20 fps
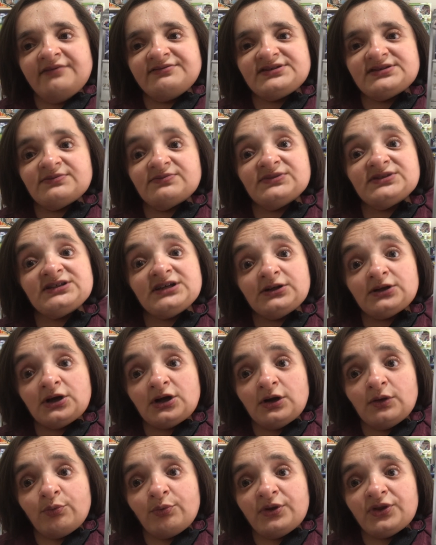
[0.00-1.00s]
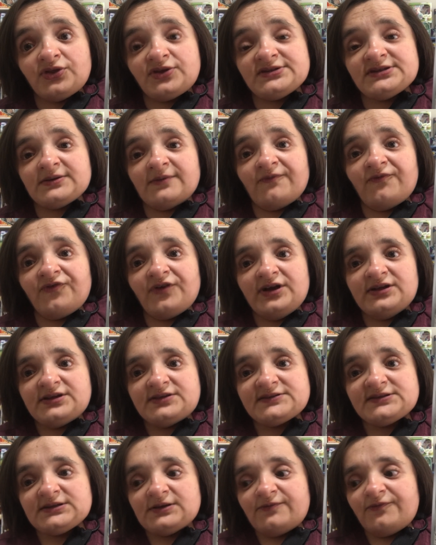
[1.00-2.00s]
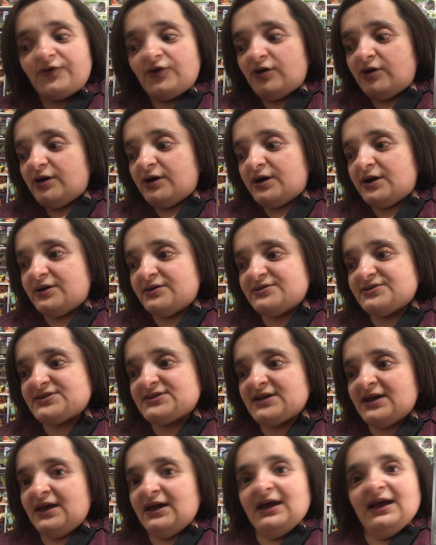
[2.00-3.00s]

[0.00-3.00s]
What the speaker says: some dinner with some friends of ours.